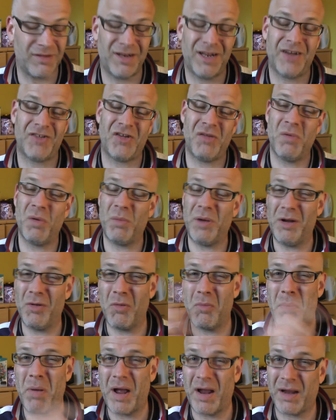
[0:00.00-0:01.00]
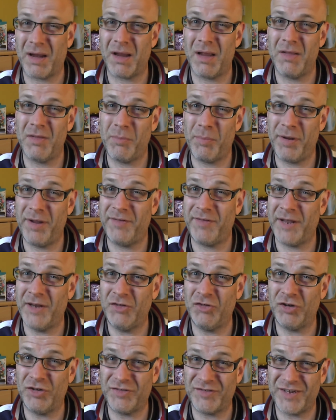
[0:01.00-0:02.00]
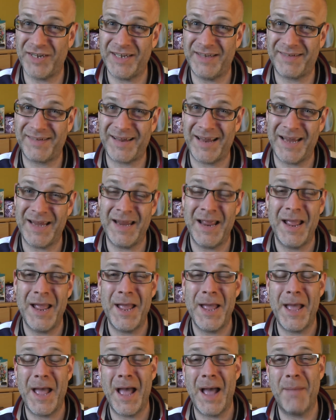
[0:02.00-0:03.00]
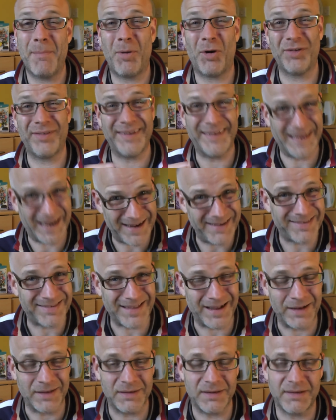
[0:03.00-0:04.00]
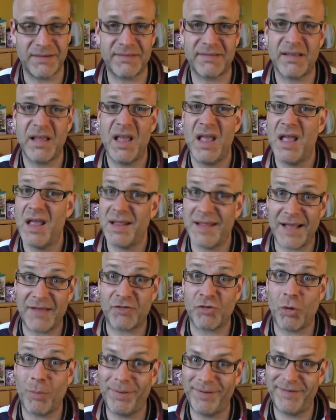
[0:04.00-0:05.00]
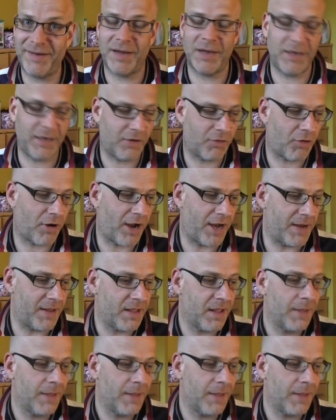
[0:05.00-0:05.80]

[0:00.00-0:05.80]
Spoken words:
And actually when we look back at the PC Engine GT, by today's standards, that's not particularly great.